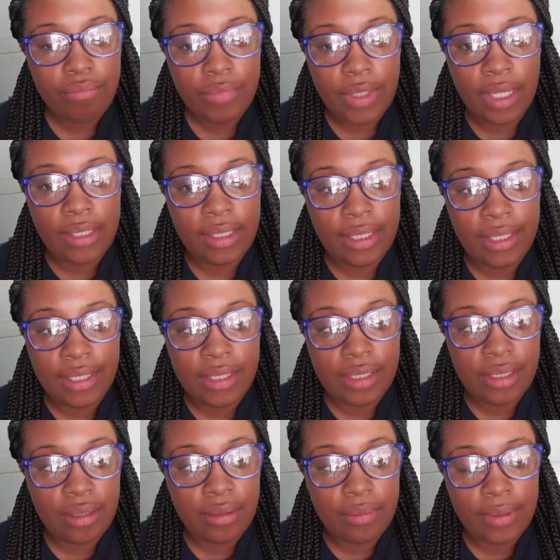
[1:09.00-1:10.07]
Got the kids
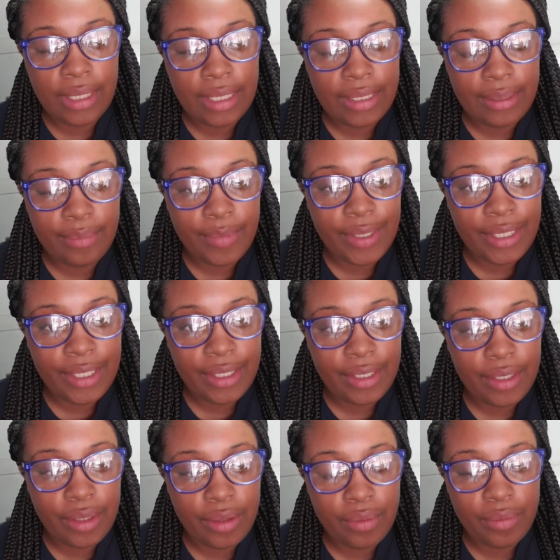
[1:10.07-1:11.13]
up, got them ready to
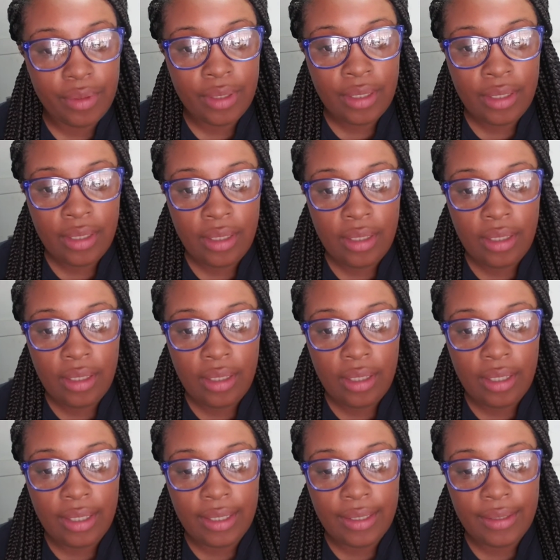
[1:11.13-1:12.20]
go,
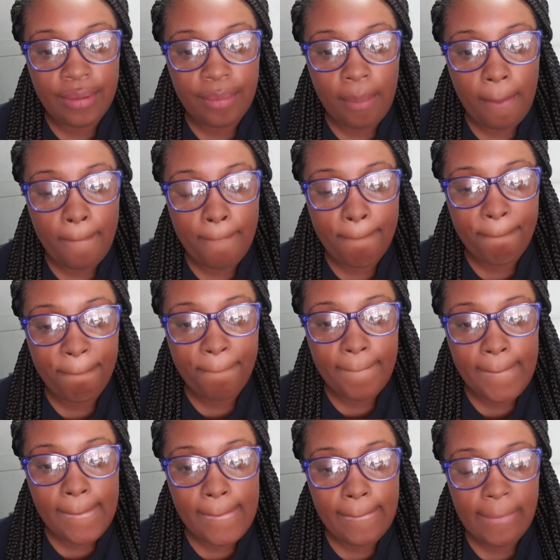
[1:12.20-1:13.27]

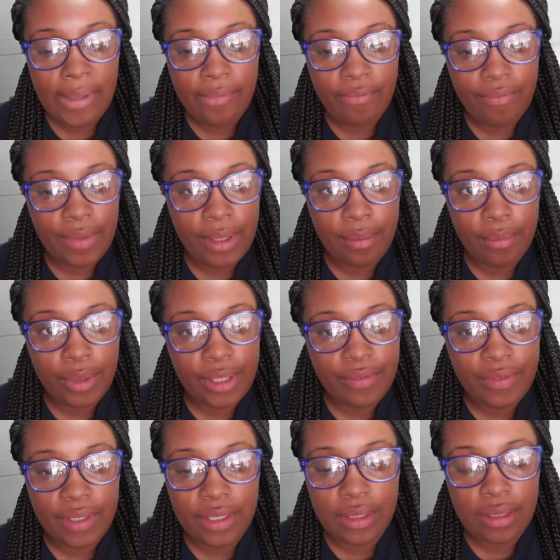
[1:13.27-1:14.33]
fed them
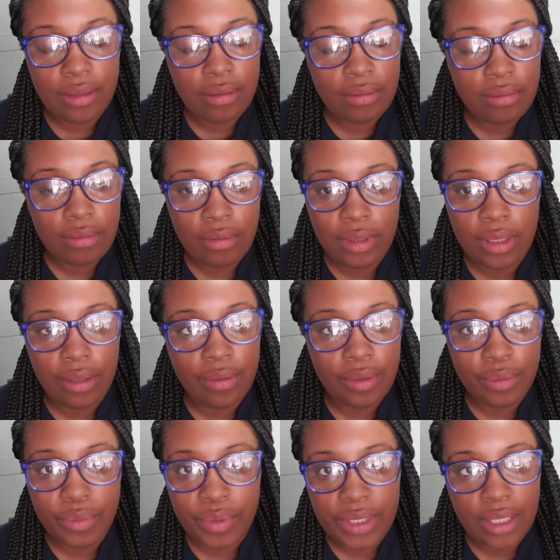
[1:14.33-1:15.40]
breakfast, you know, the
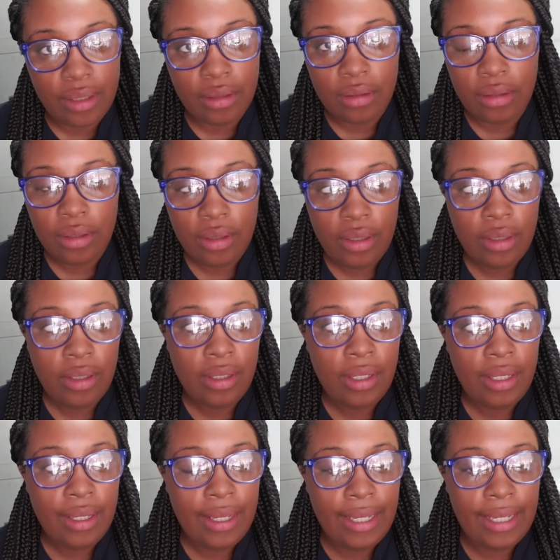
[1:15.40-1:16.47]
routine.
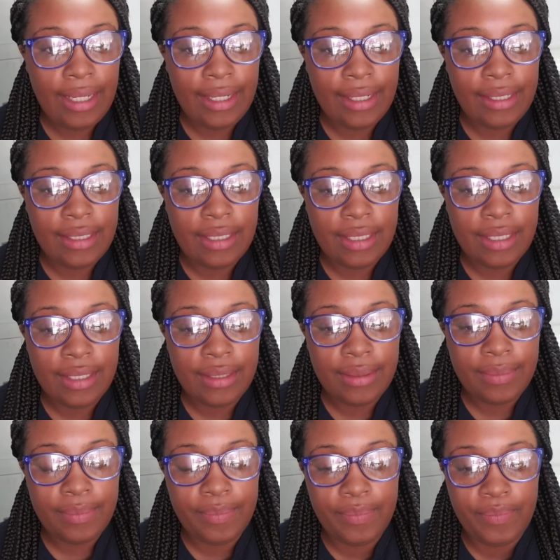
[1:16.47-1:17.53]
And
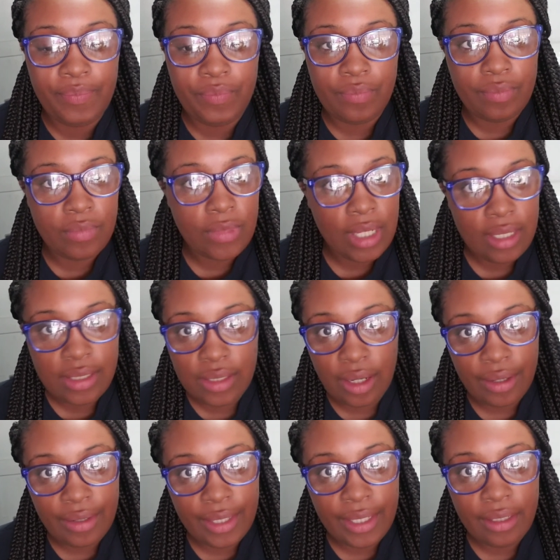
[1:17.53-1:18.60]

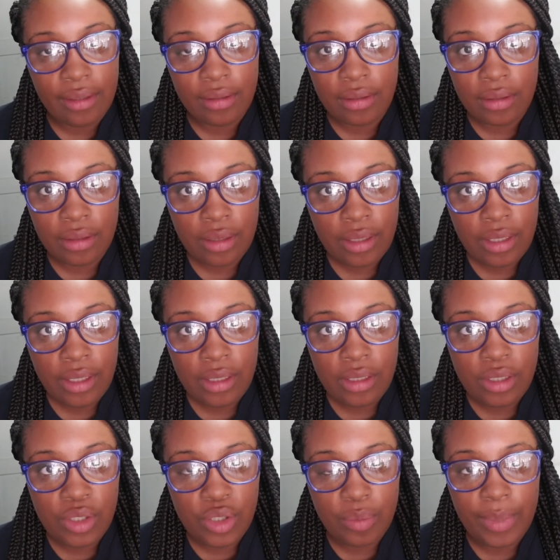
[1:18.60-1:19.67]
saw that
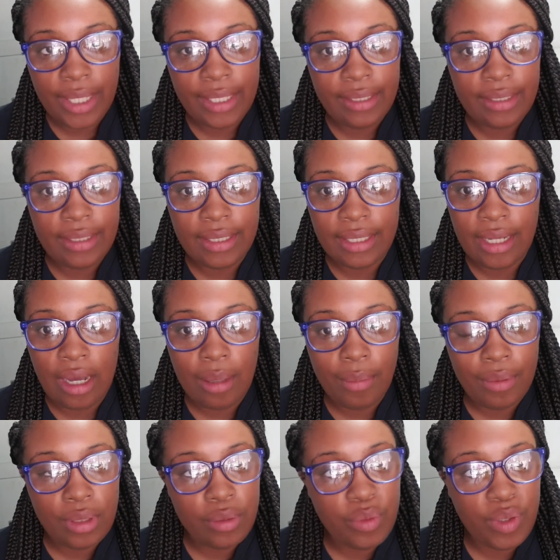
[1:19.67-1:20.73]
Joe Biden and
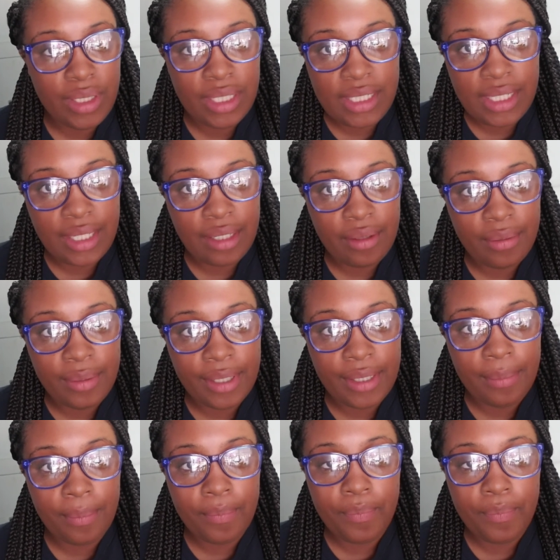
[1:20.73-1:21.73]
Kamala won the ticket, right?